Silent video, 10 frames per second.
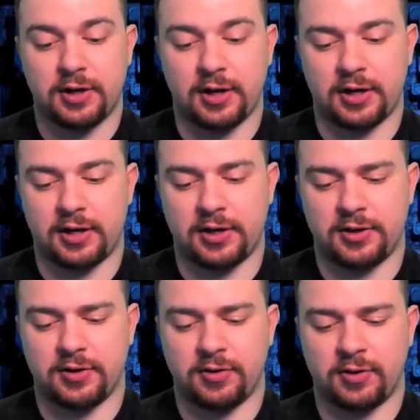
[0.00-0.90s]

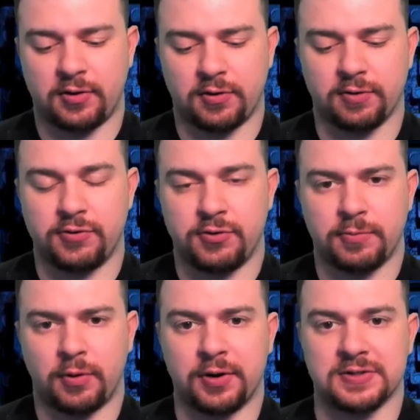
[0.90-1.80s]
and there are a few
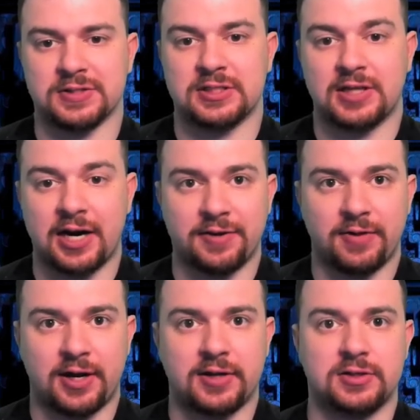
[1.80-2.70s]
components inside of
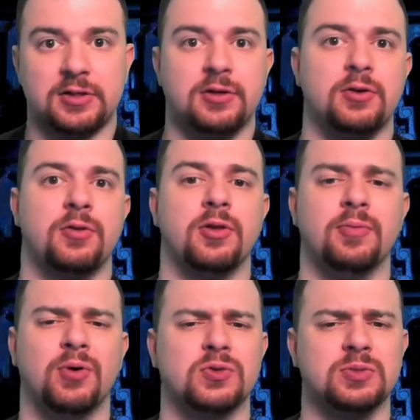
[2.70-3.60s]
that. The
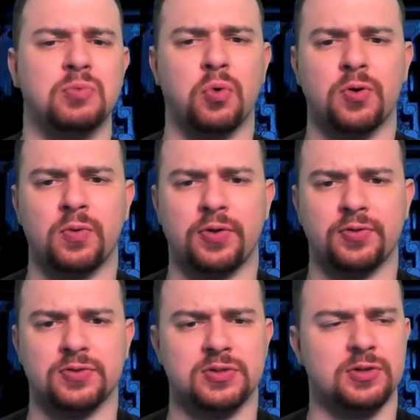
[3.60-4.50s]
most important
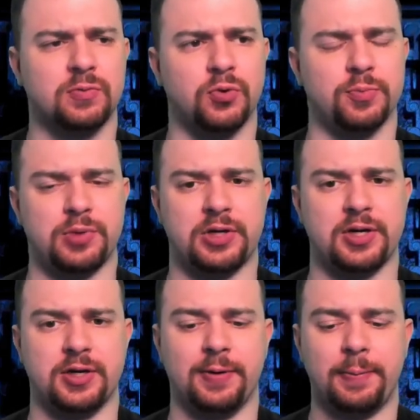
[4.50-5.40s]
ones would
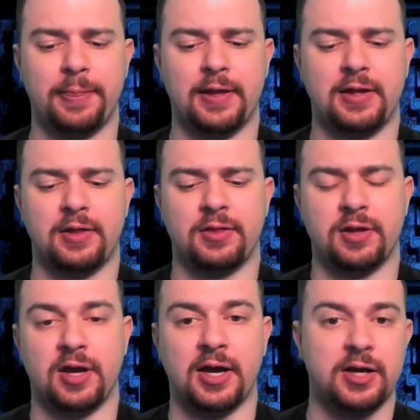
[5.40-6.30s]
be
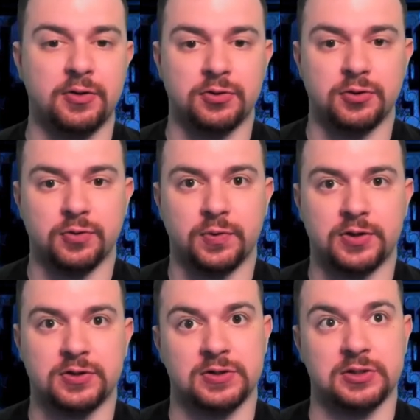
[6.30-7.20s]
the ALU,
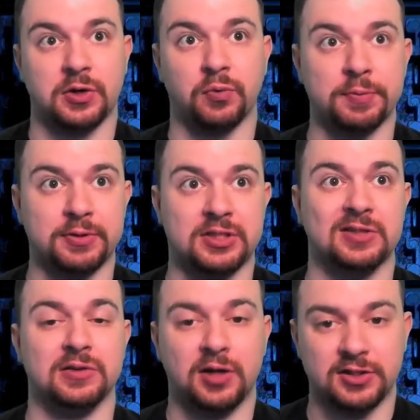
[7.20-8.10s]
which is an arithmetic
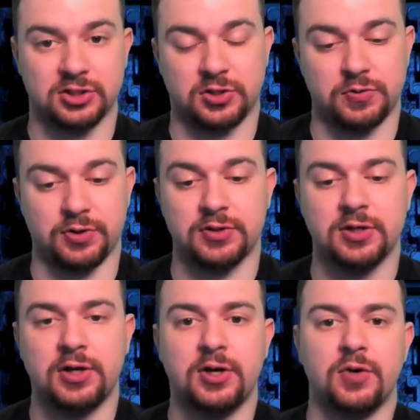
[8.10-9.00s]
logic unit,
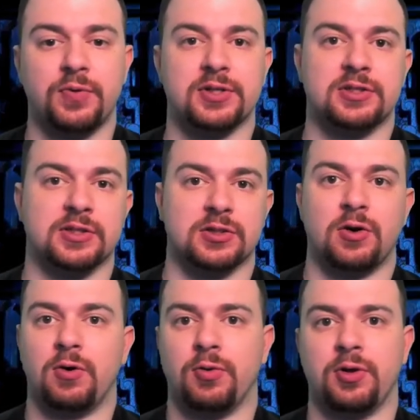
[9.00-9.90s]
which does
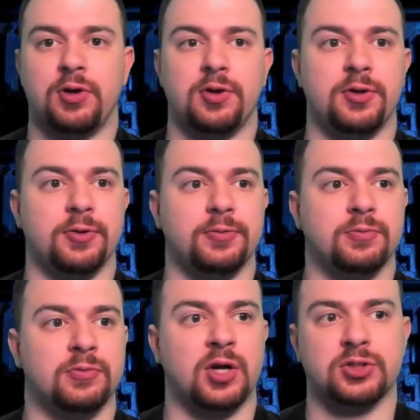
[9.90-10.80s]
all the
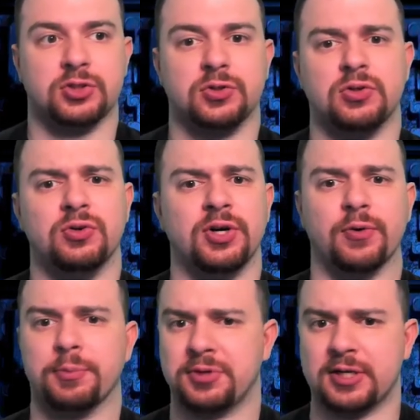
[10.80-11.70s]
logical and
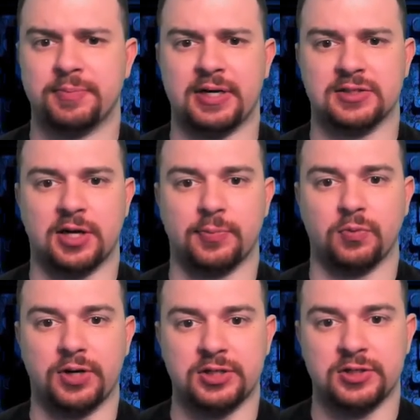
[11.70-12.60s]
arithmetic-based
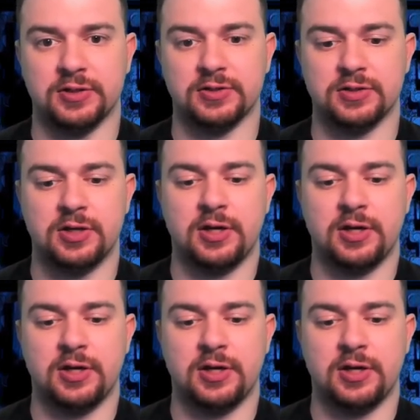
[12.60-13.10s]
operations